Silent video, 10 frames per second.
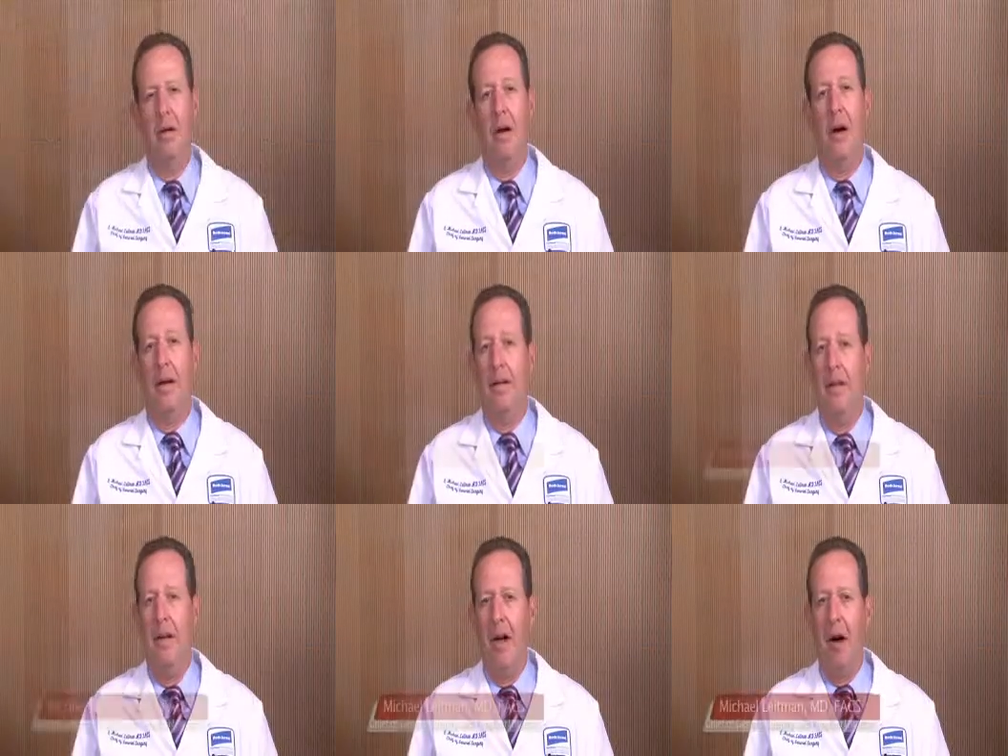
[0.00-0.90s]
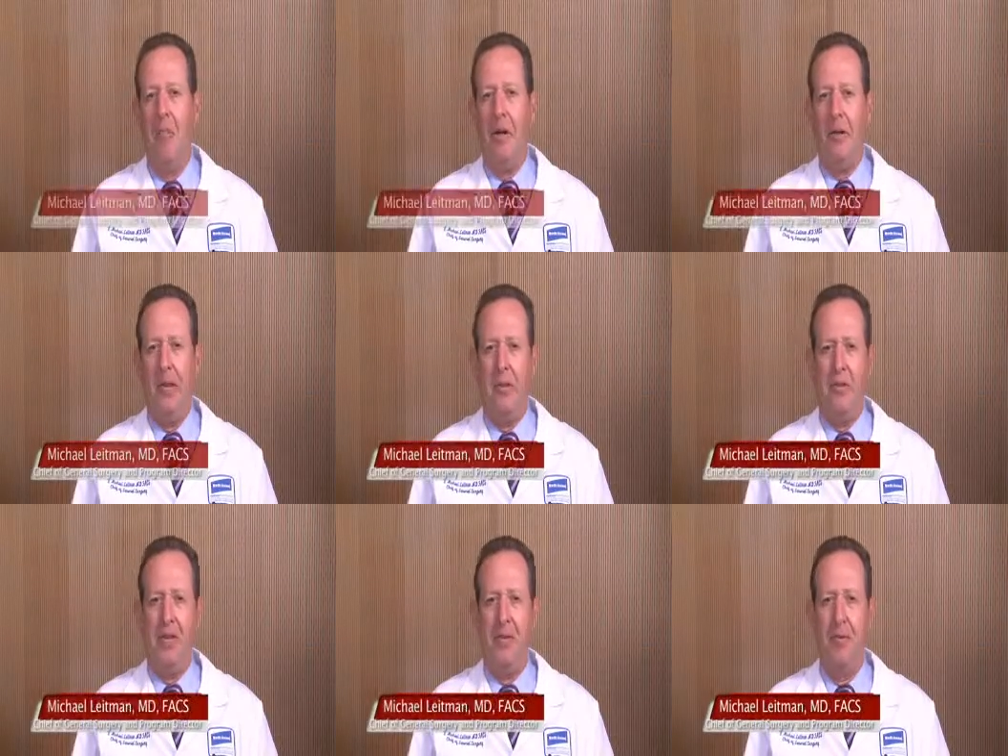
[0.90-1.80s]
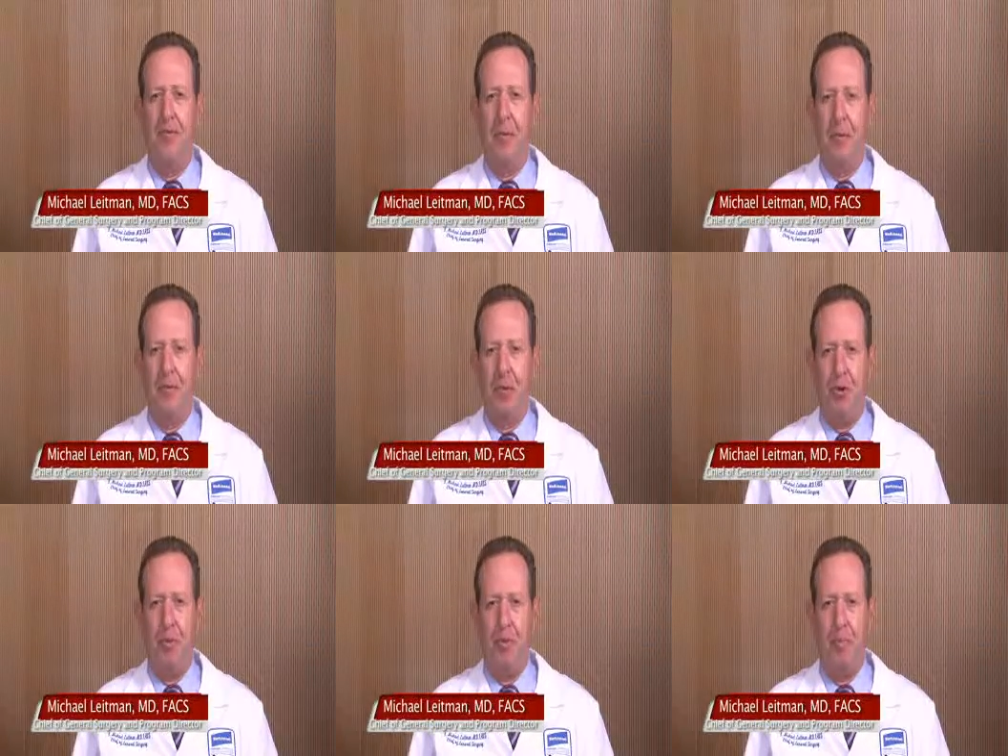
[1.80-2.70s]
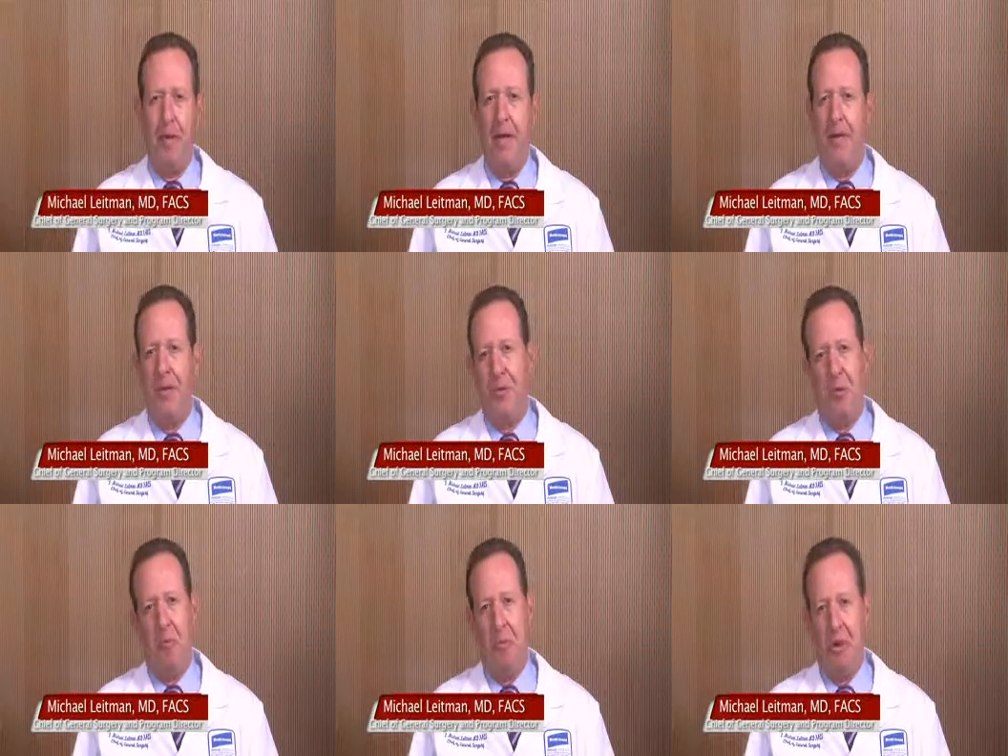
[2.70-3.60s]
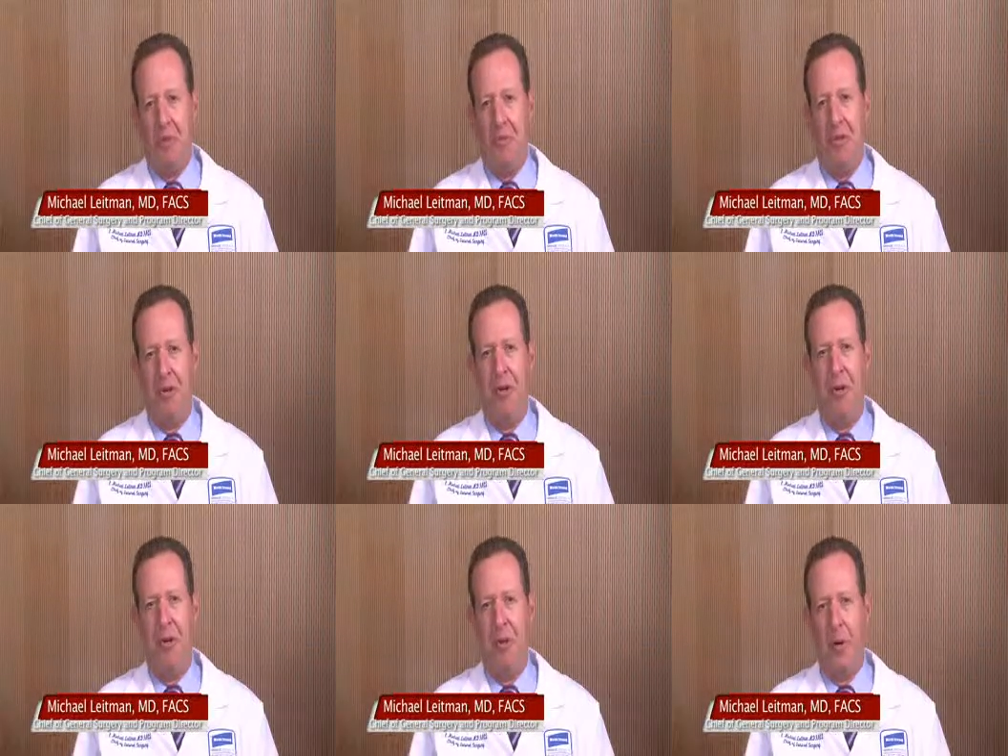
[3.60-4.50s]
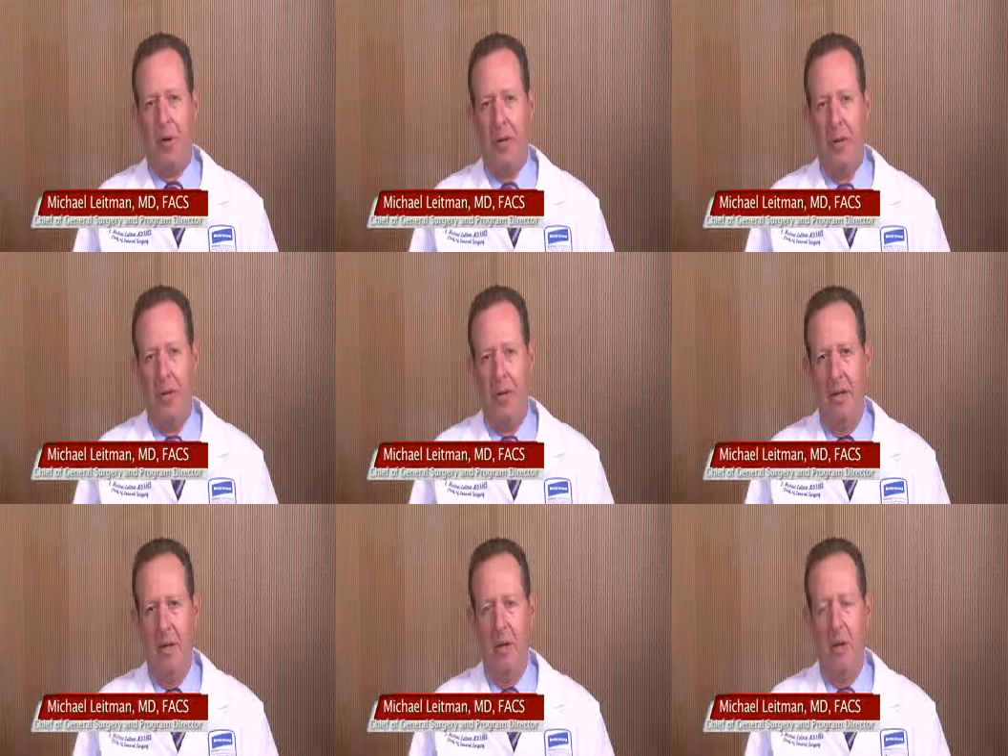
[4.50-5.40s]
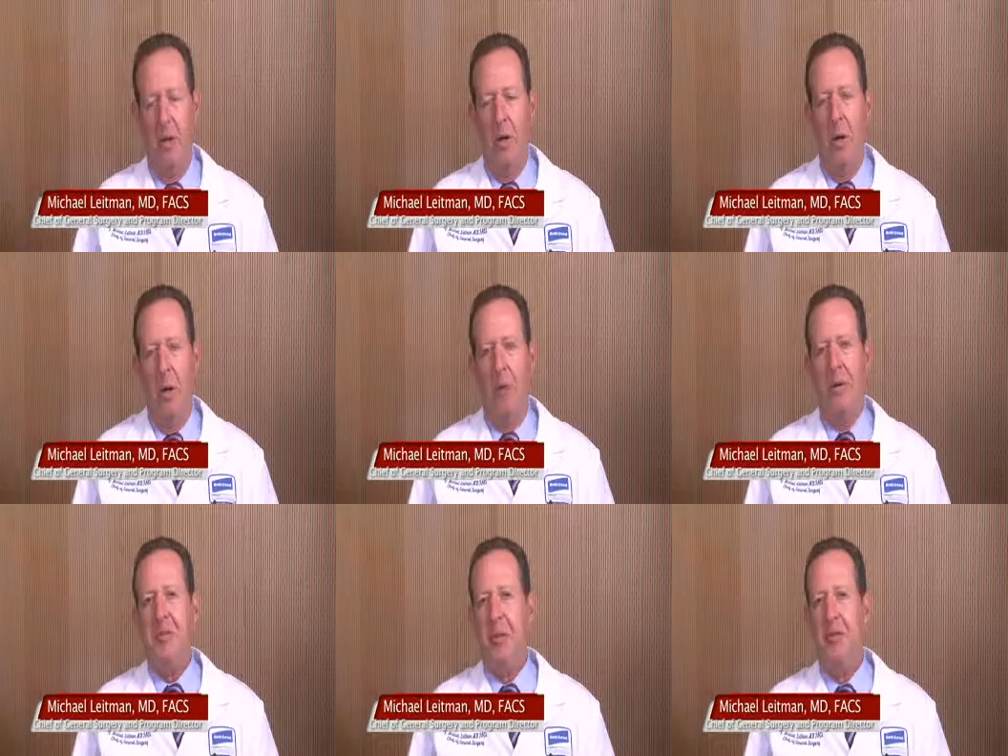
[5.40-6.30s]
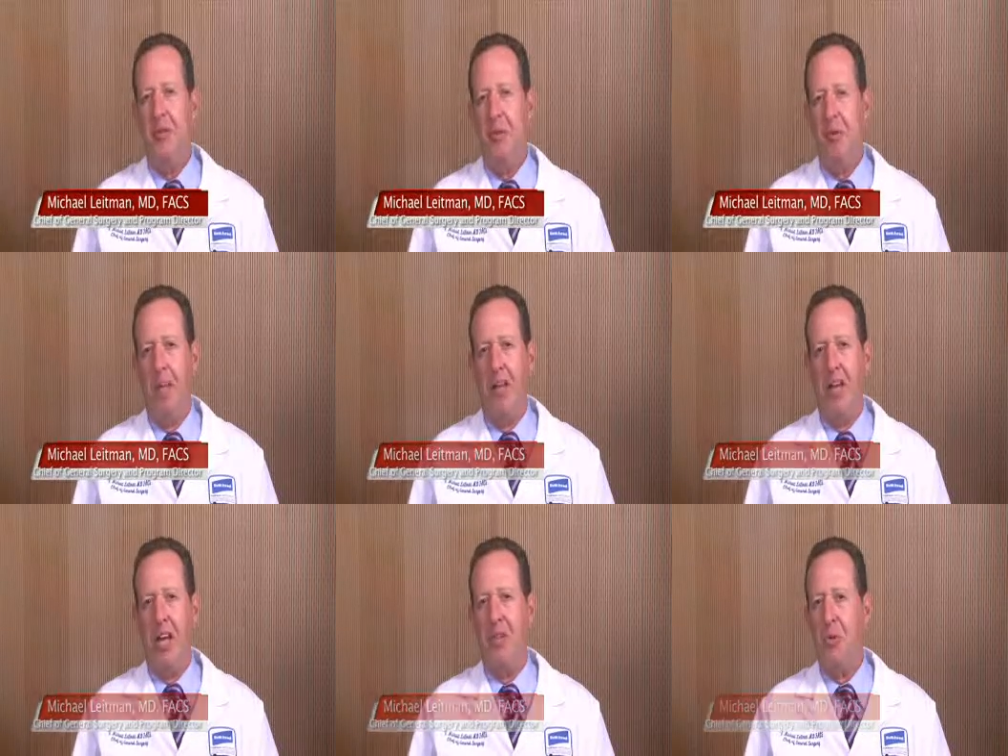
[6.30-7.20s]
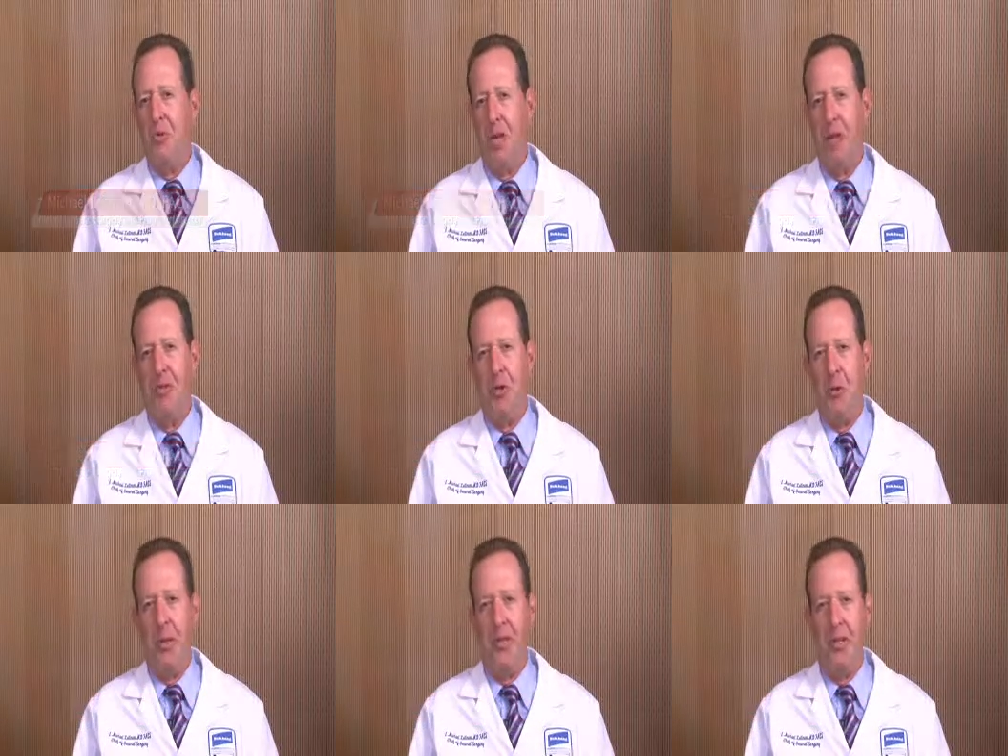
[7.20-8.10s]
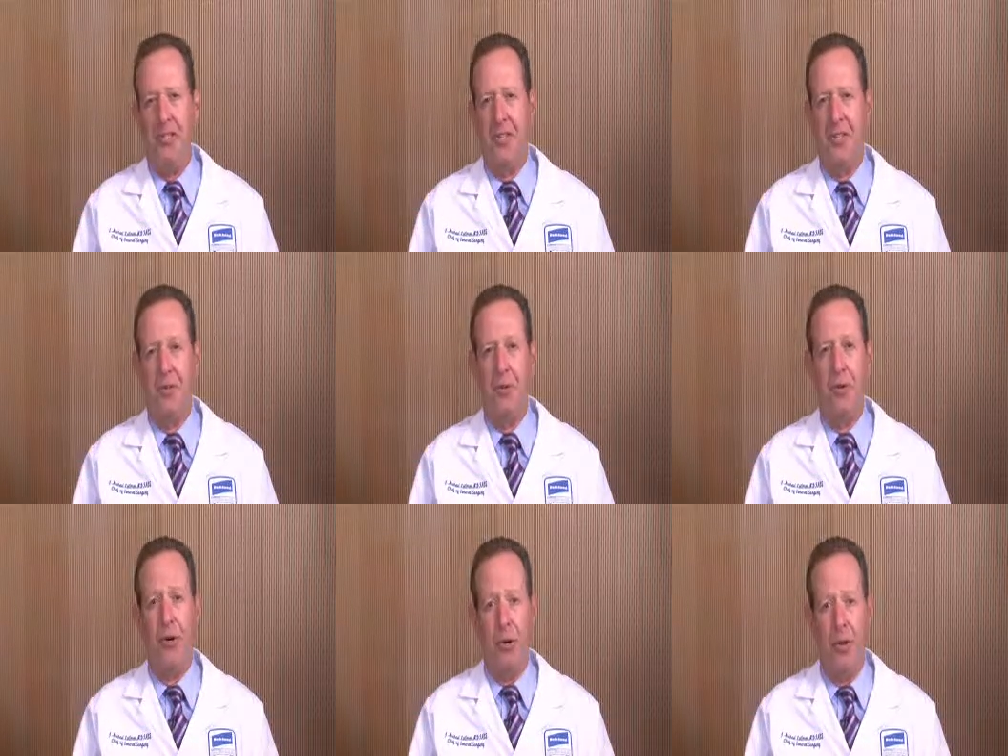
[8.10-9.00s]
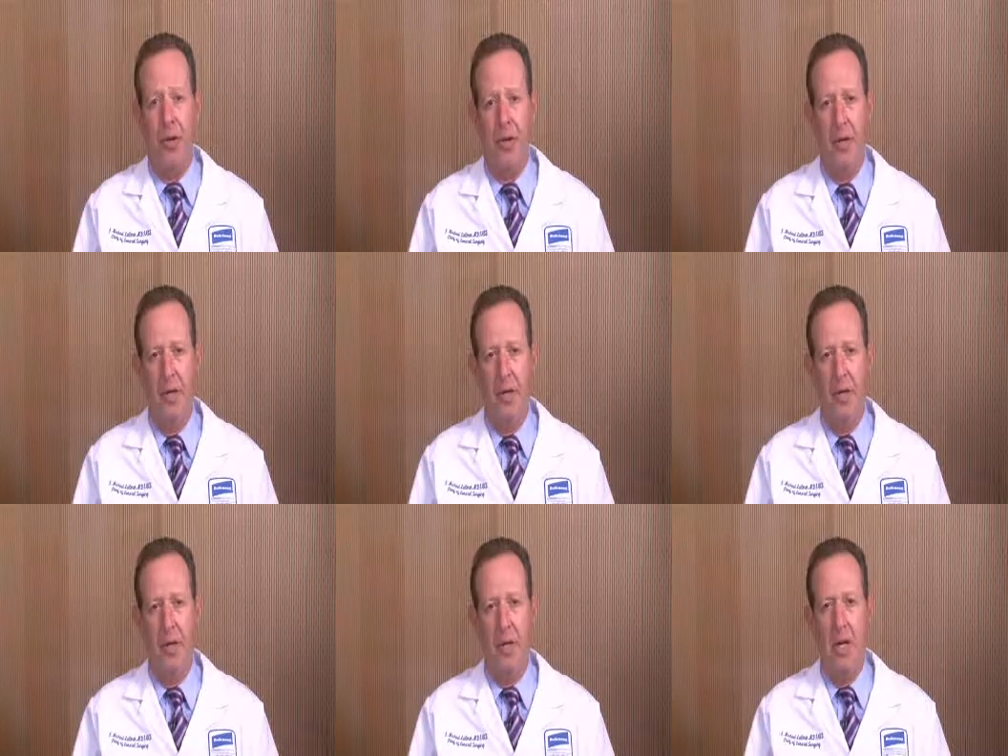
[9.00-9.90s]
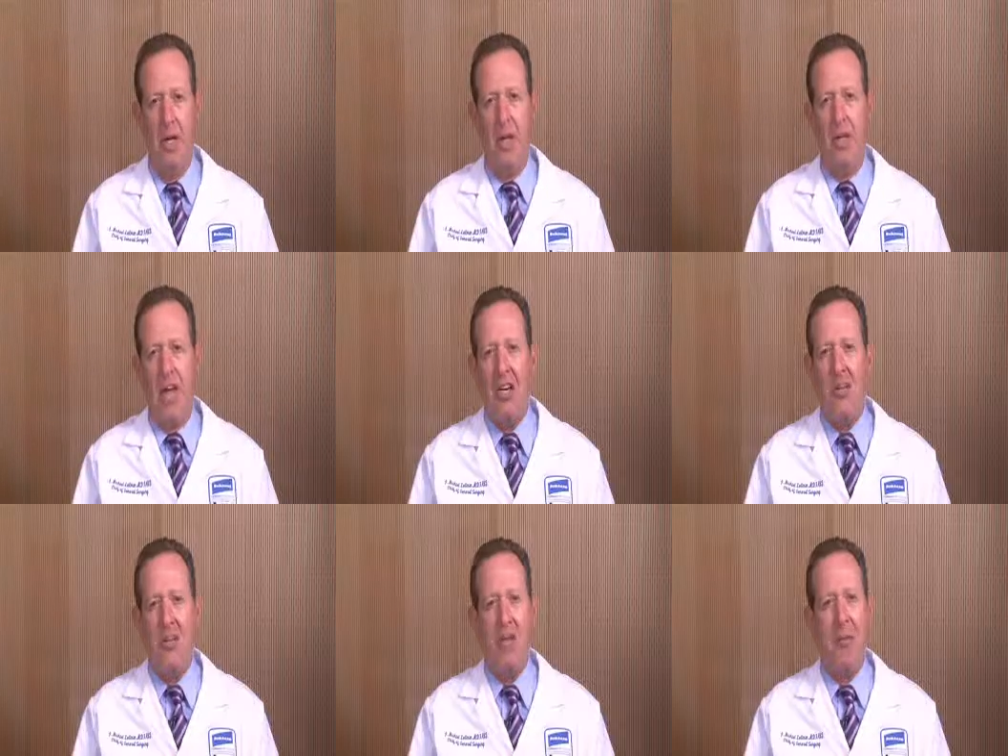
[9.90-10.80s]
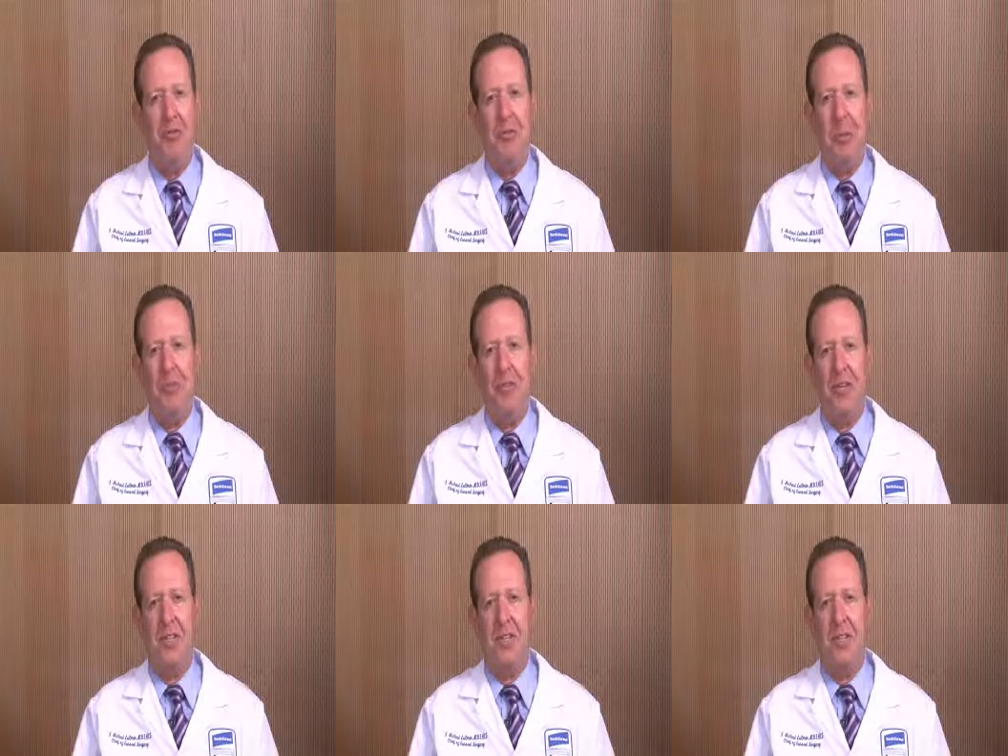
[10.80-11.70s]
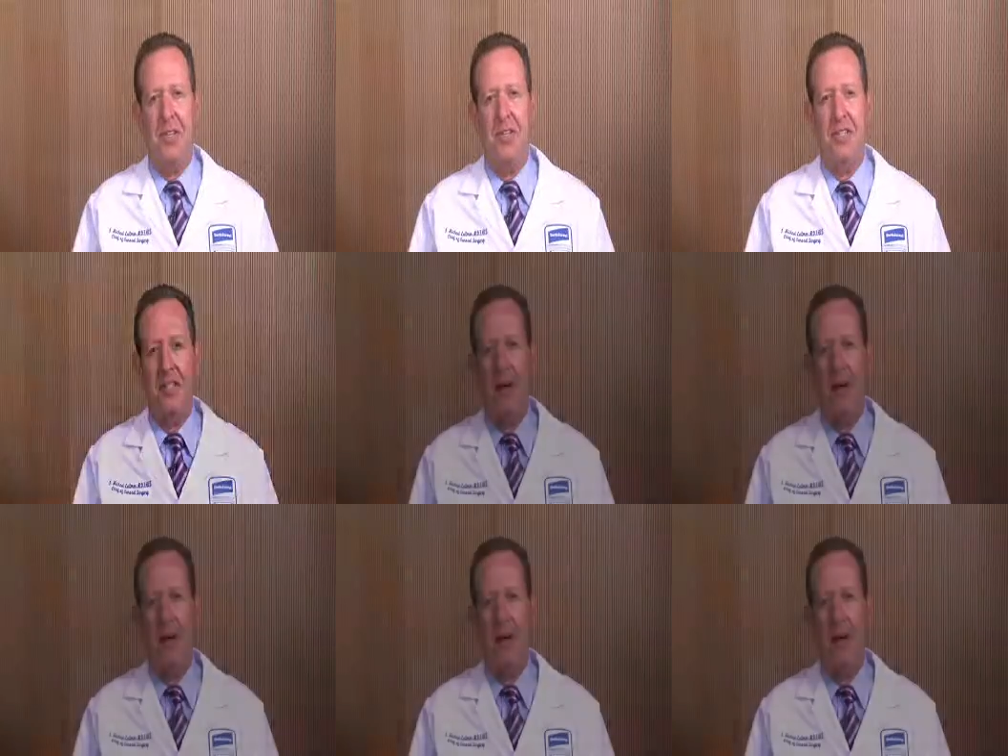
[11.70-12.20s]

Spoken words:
Hi, I'm Michael Lightman, Chief of General Surgery at Beth Israel Medical Center in New York. I'm going to speak to you about gastroesophageal reflux disease, or GERD. Gastroesophageal reflux disease is a